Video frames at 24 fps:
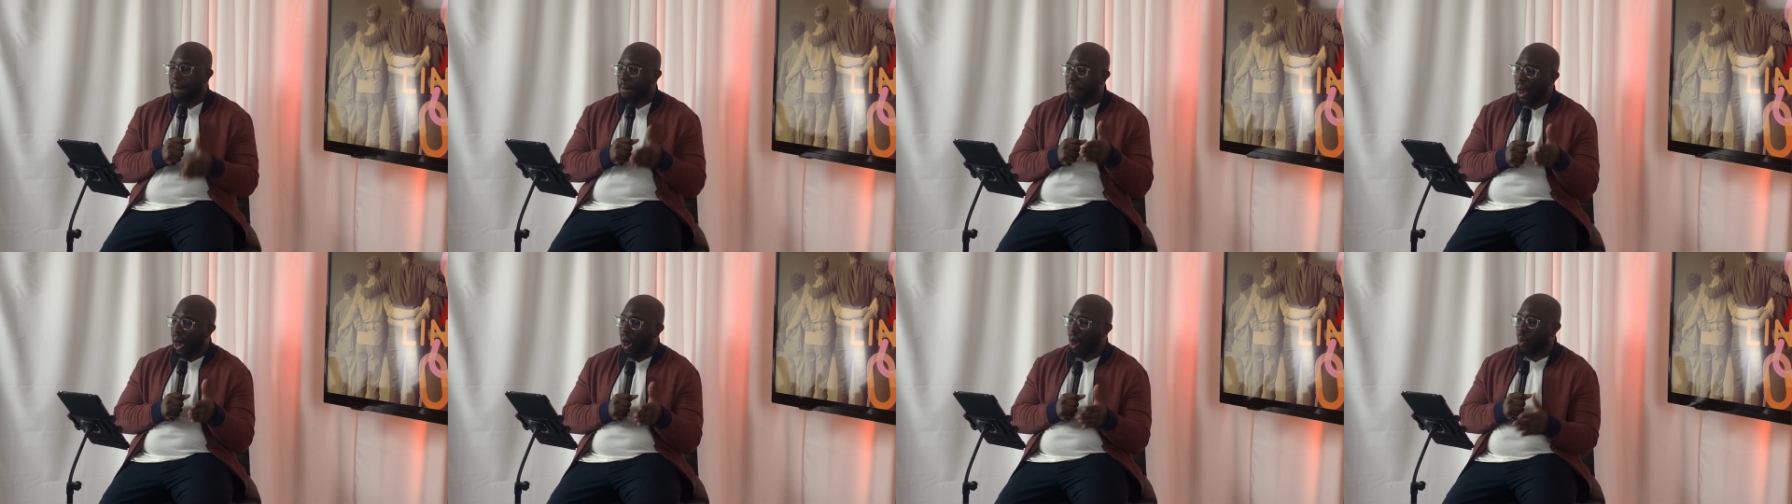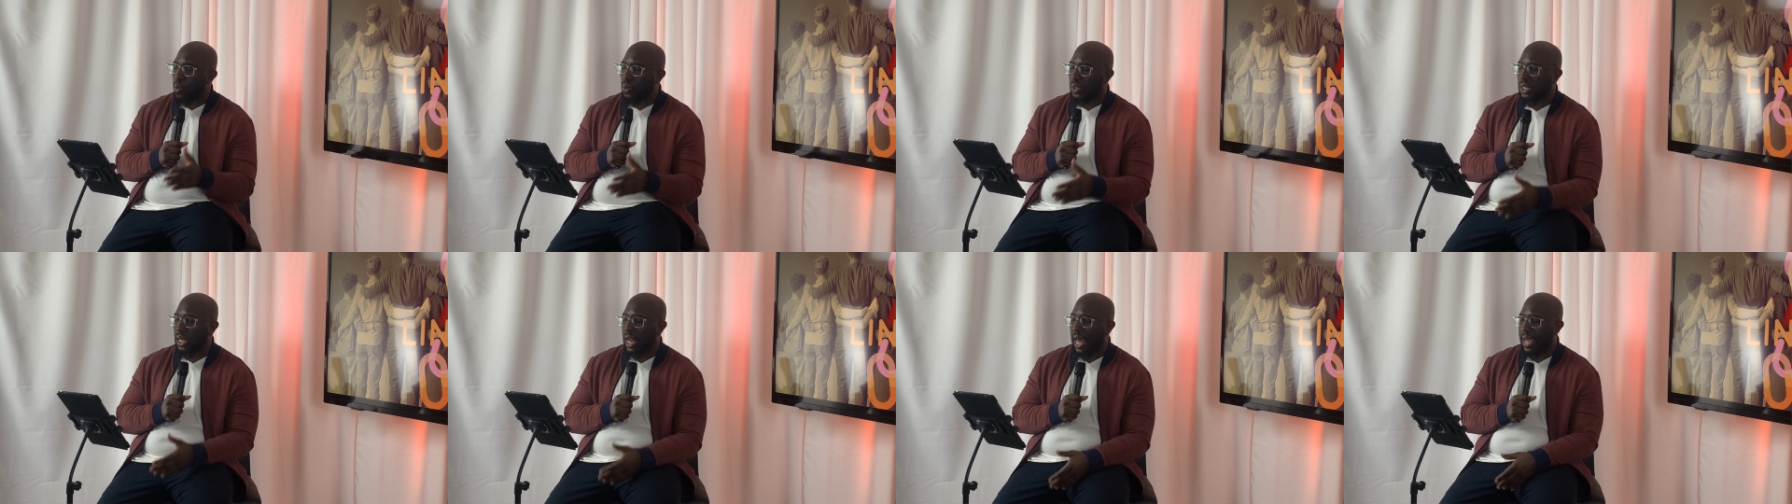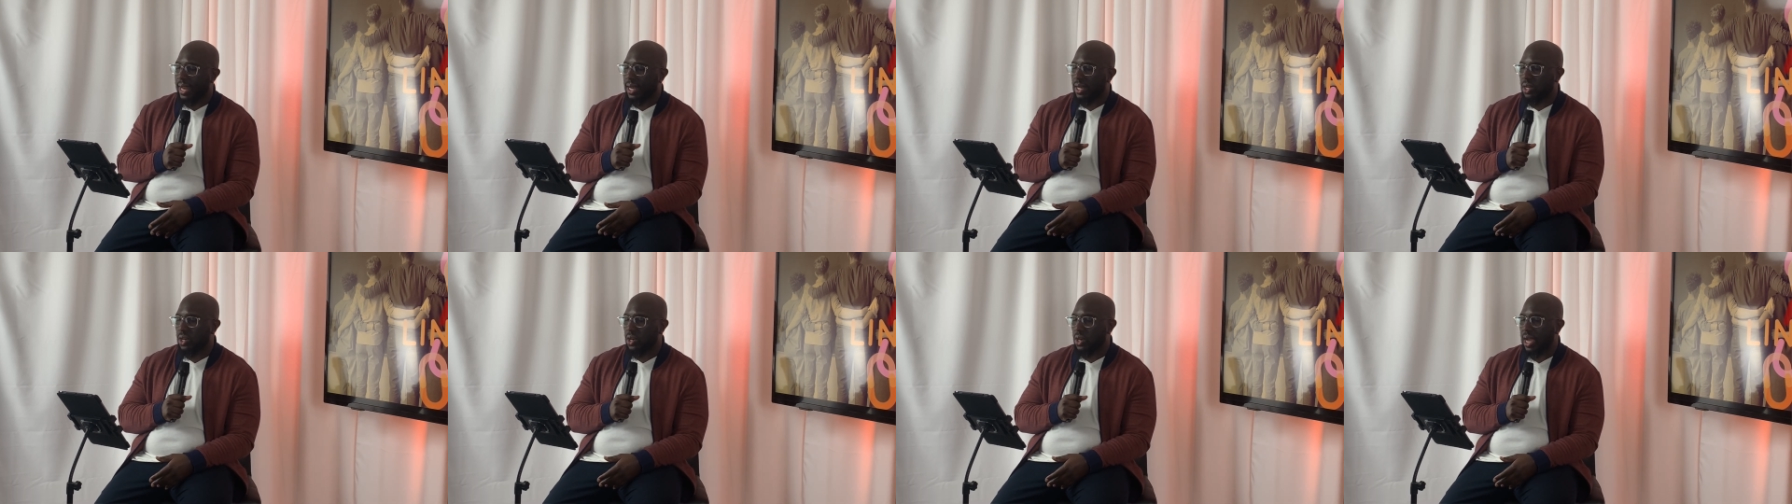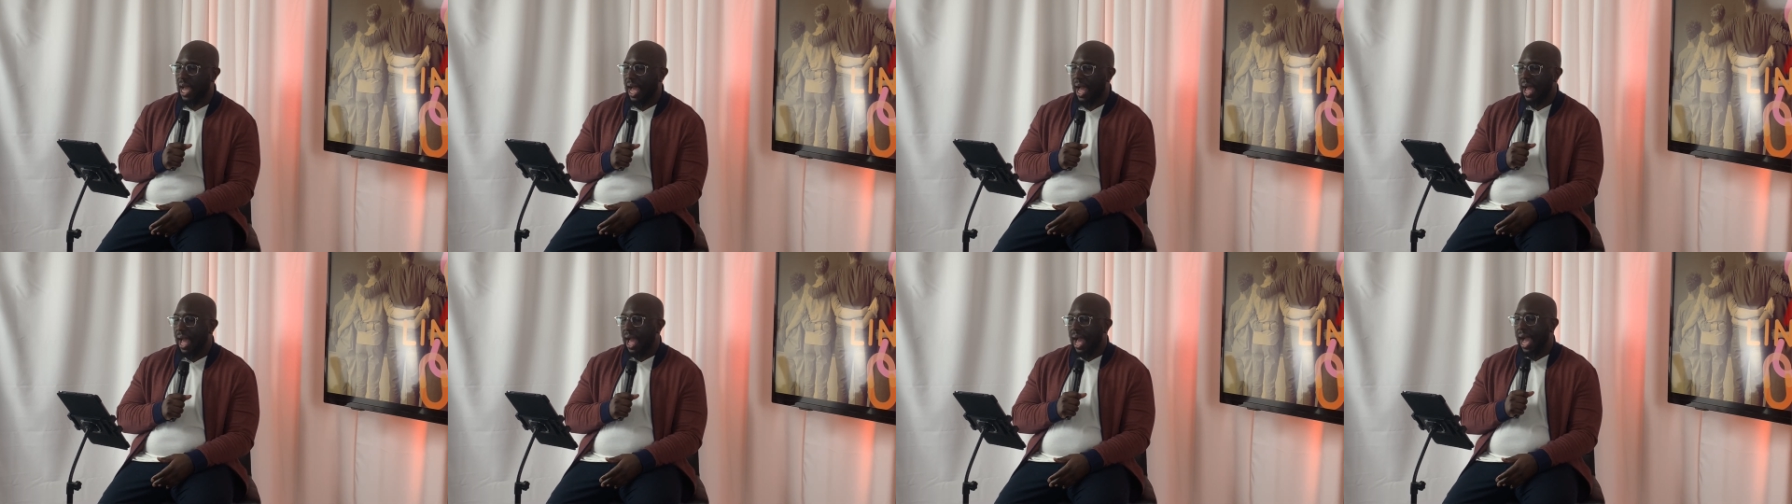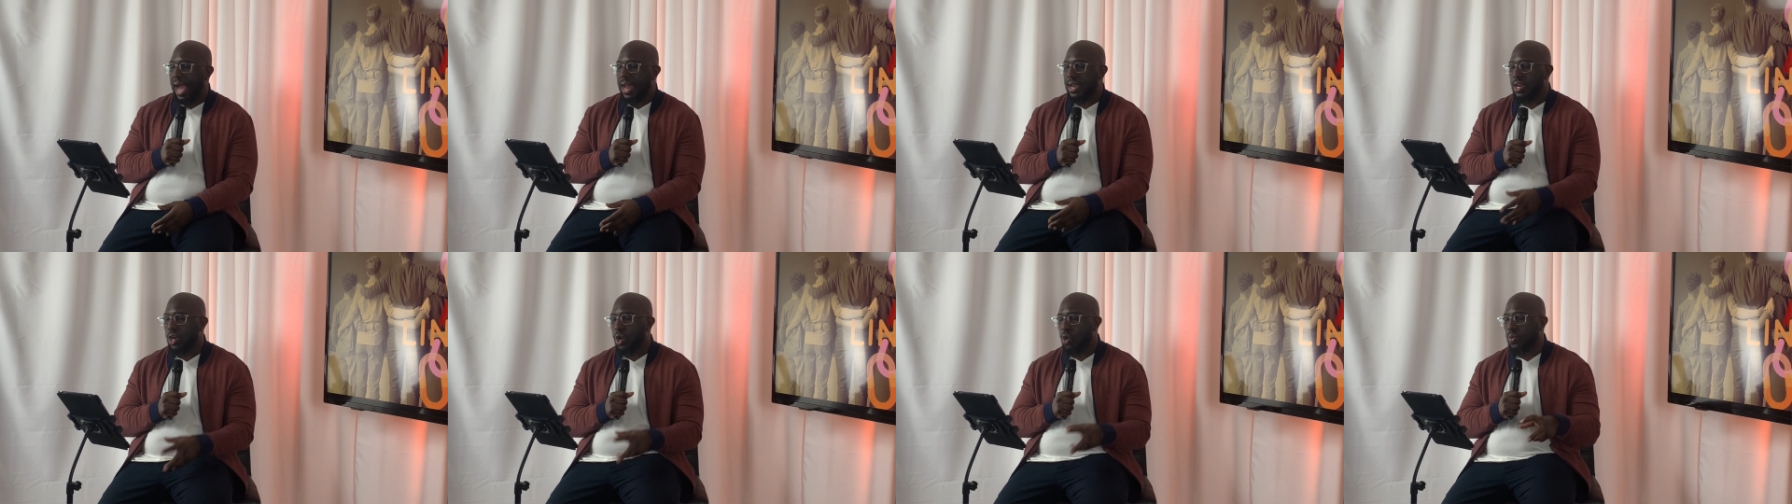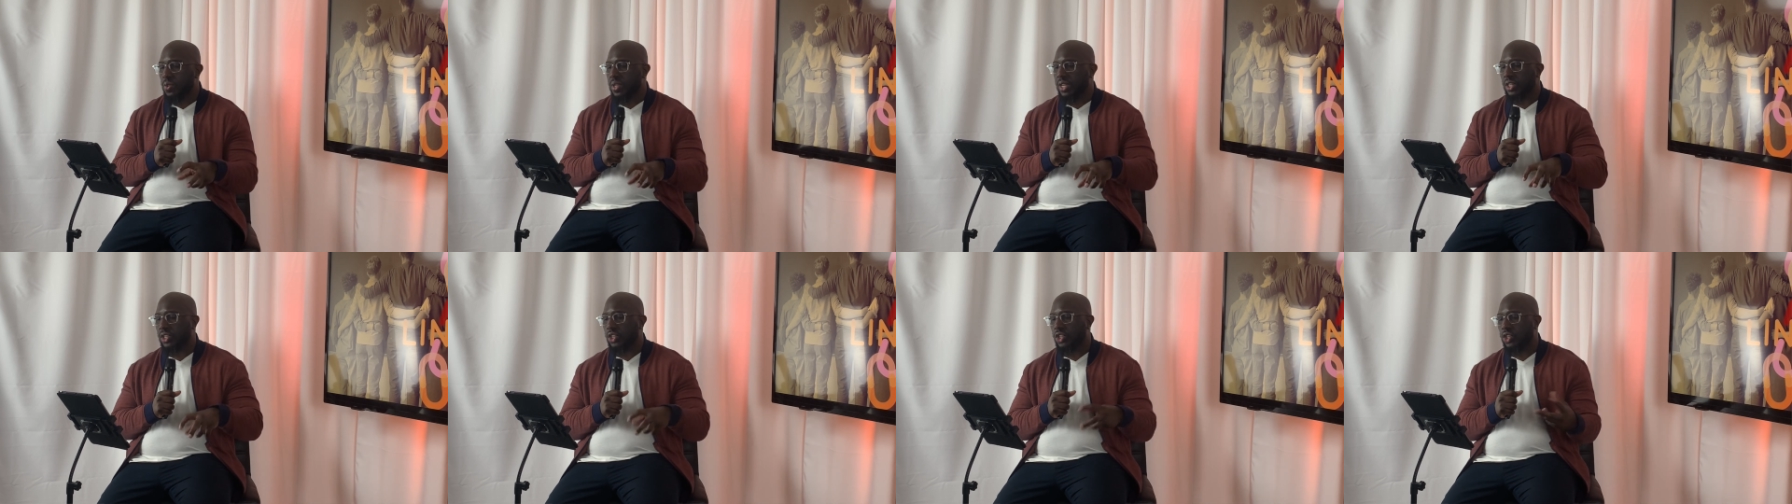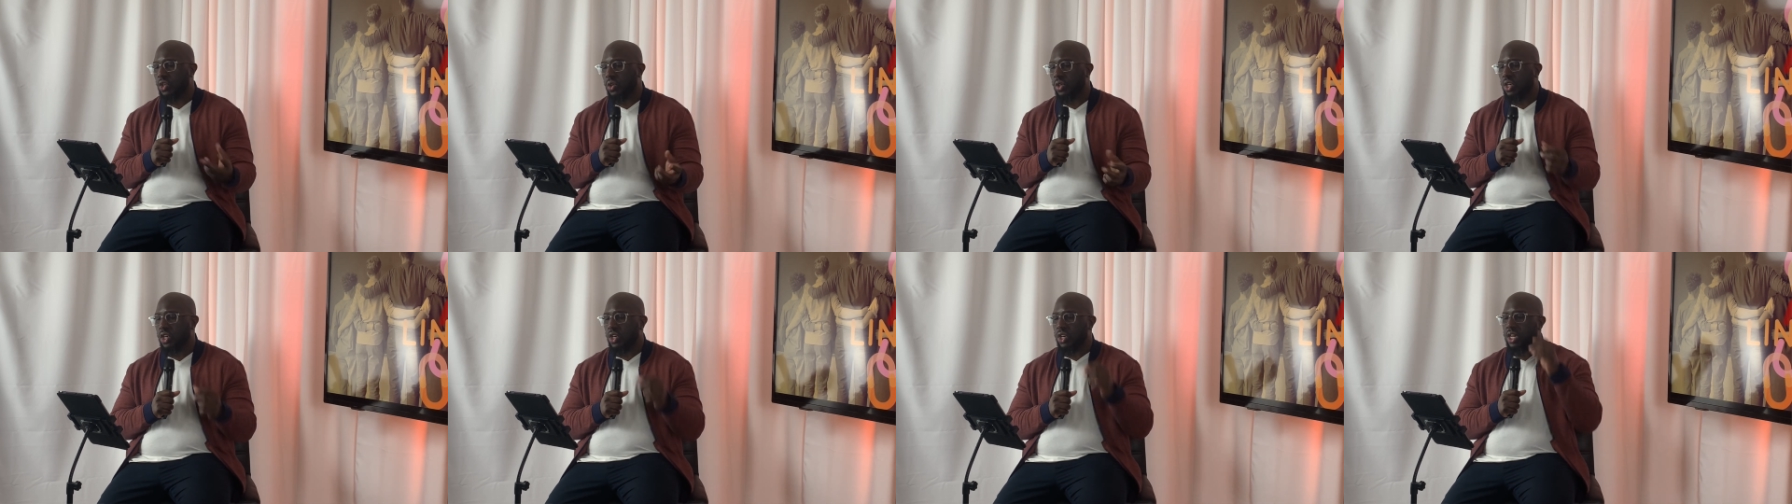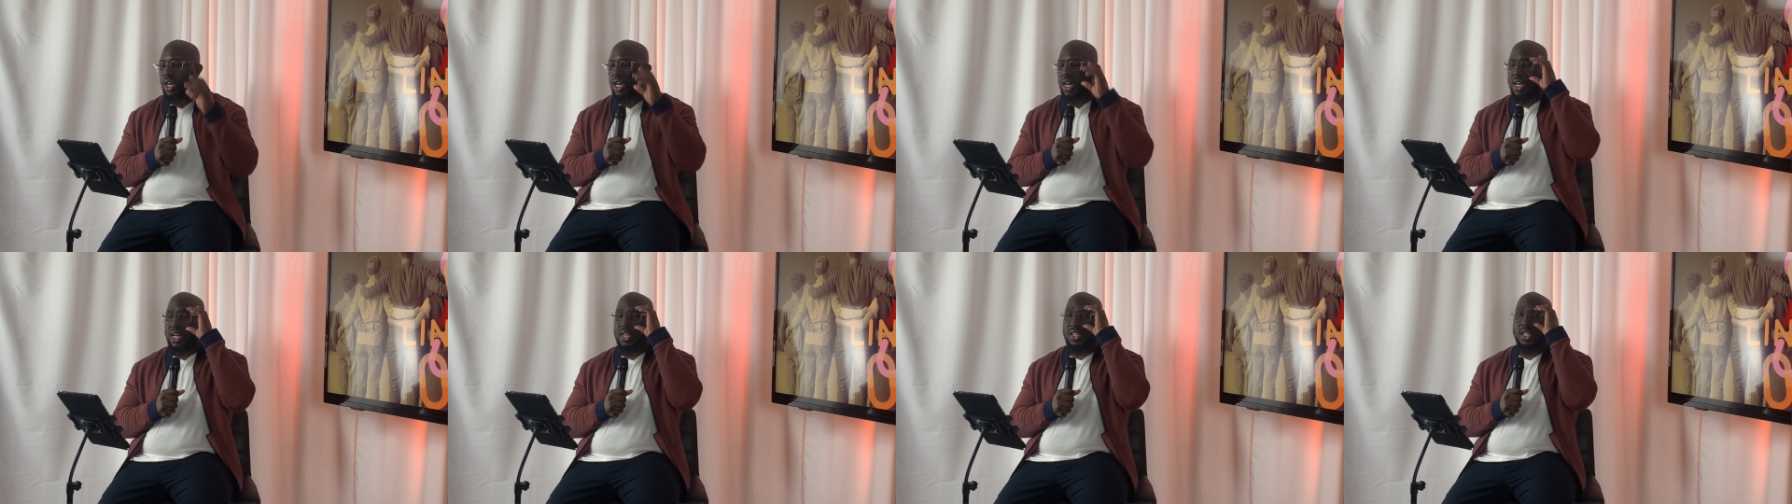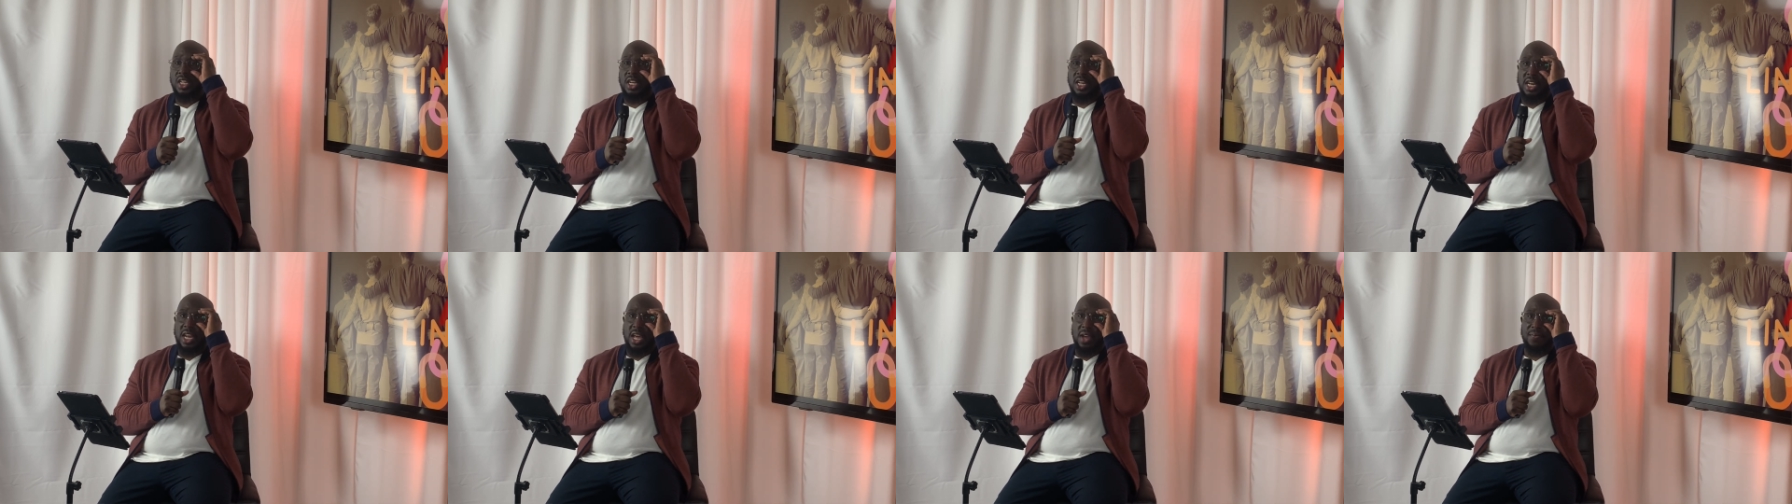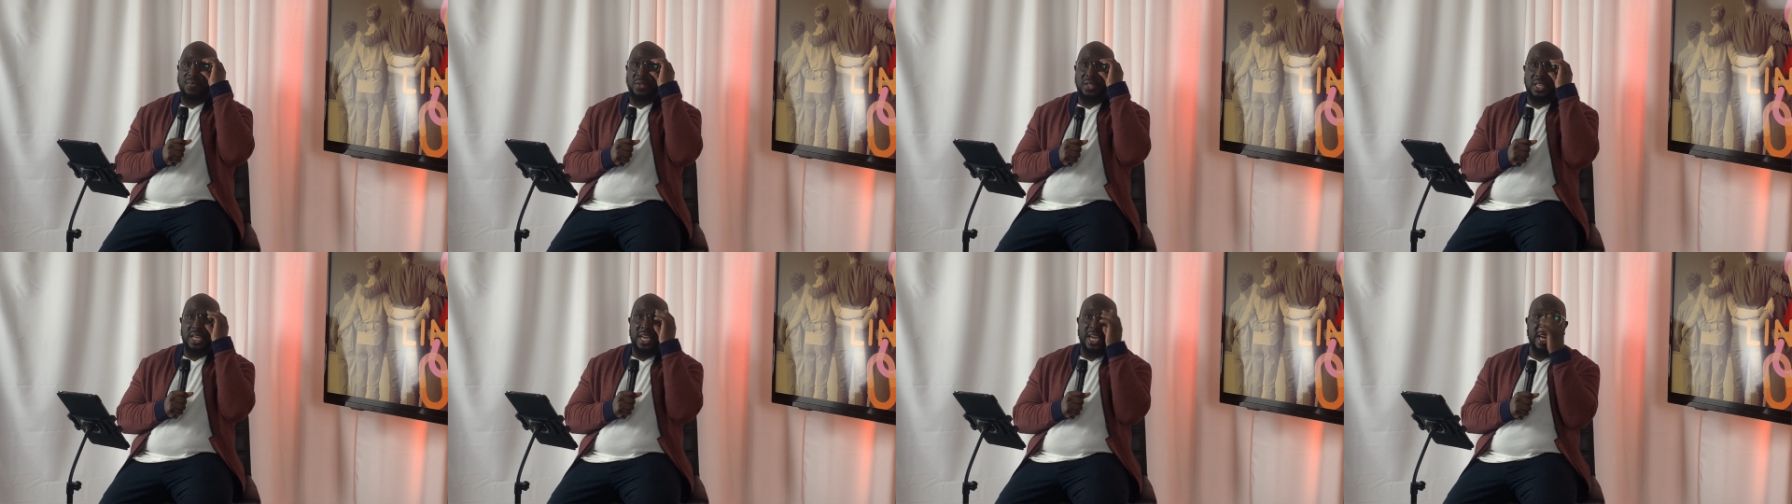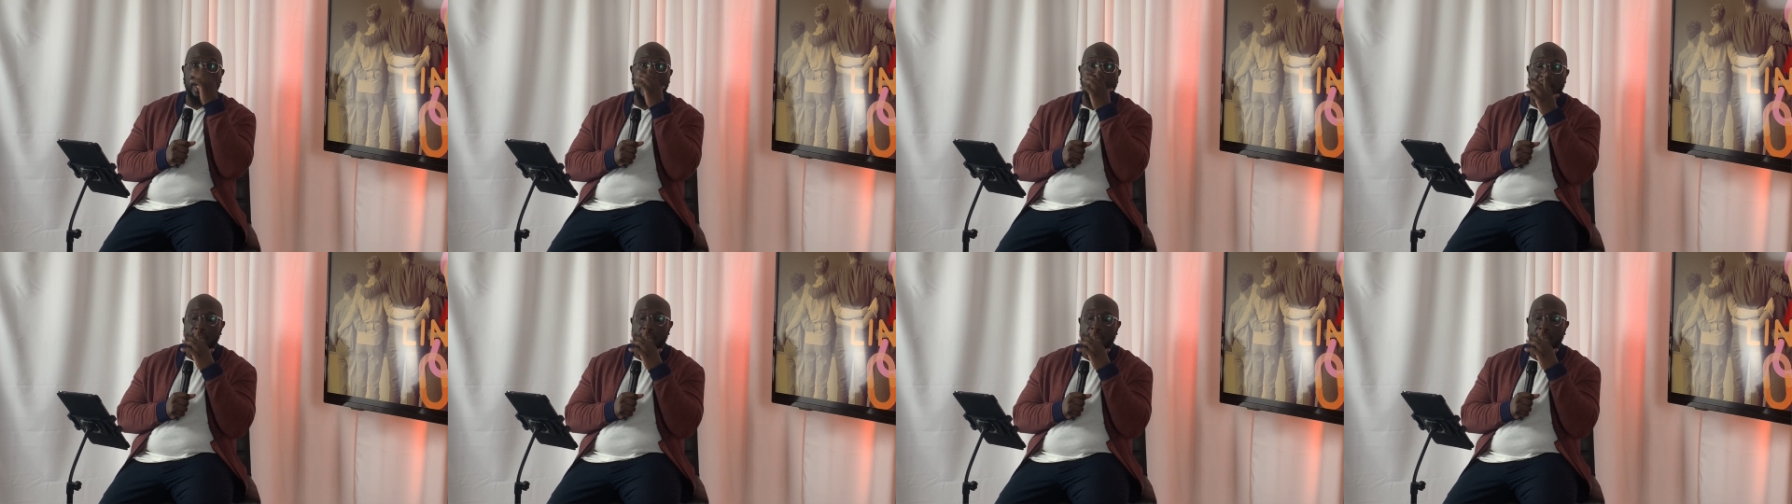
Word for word: Paul was like, Look, I, I know this is your little cousin and everything,